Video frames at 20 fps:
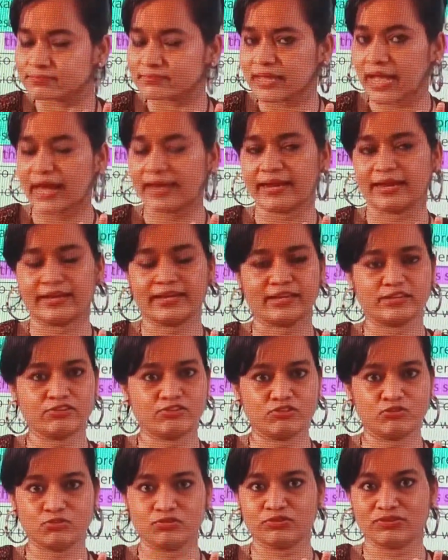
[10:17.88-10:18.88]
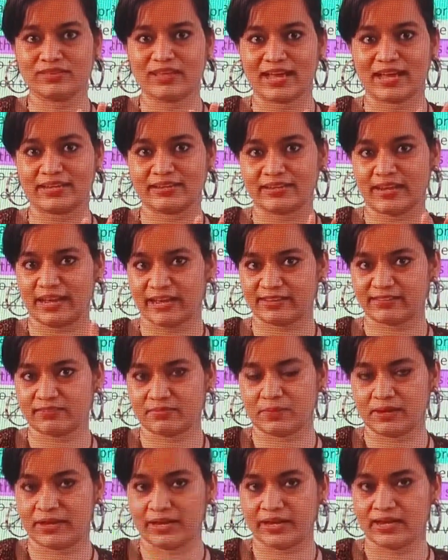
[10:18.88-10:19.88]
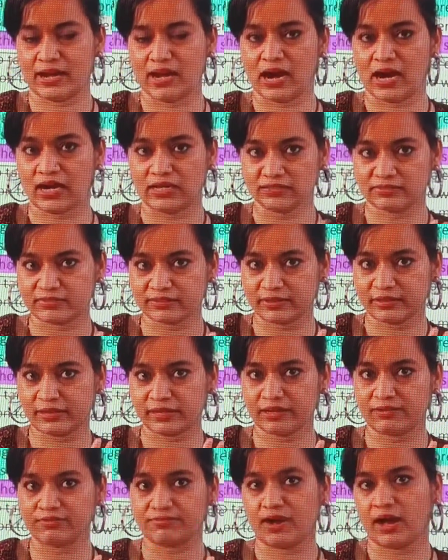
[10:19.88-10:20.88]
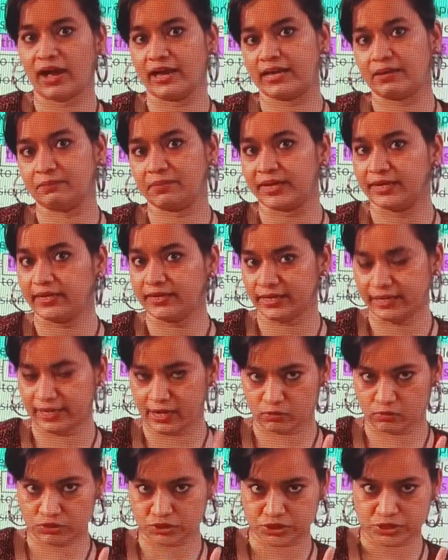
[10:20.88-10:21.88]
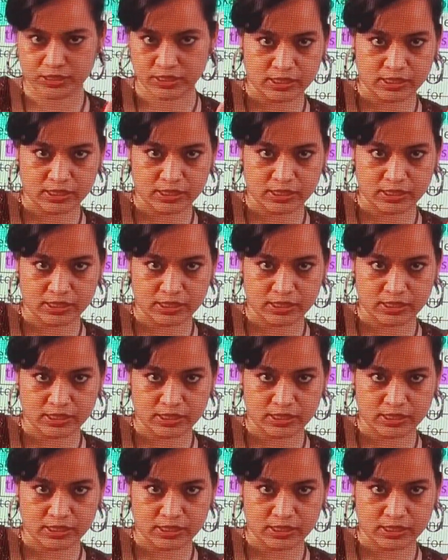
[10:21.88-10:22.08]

and I can choose that as my answer if I am in doubt.